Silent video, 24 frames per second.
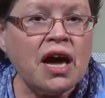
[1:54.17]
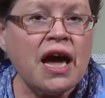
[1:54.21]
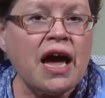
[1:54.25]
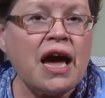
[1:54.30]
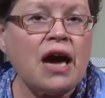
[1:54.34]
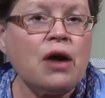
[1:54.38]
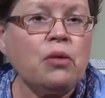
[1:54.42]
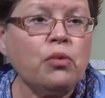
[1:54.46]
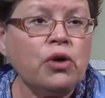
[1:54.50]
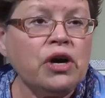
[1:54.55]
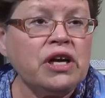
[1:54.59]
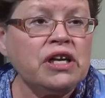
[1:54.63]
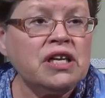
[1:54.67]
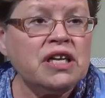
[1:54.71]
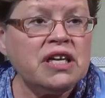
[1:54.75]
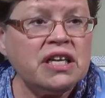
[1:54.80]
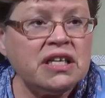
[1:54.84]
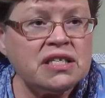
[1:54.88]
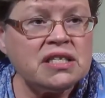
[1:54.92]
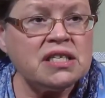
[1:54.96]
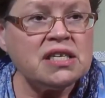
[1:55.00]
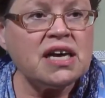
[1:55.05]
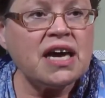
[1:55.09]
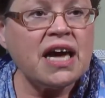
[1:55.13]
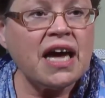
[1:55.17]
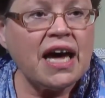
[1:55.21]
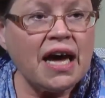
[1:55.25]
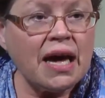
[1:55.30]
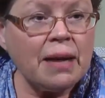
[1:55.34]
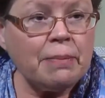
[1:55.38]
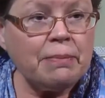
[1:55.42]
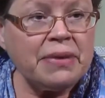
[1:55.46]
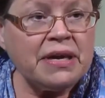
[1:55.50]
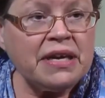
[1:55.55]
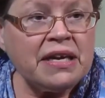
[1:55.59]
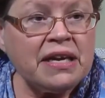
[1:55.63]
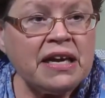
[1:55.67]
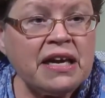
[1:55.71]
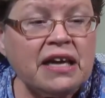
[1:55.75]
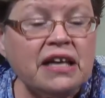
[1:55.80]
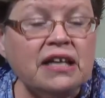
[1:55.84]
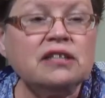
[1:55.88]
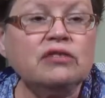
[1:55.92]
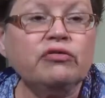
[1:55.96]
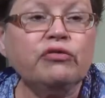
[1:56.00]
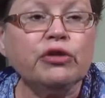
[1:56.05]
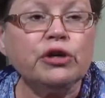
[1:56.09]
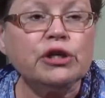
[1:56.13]
And what needs to happen
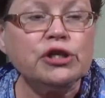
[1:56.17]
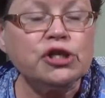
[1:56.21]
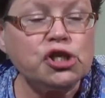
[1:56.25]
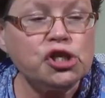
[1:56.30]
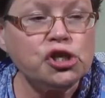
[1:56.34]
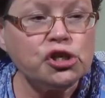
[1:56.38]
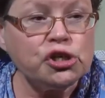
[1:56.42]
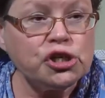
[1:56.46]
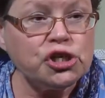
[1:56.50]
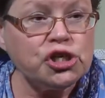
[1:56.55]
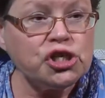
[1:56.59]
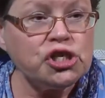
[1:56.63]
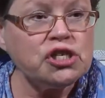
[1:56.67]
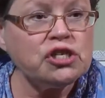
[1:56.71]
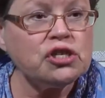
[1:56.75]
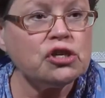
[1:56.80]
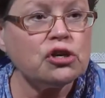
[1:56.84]
is for churches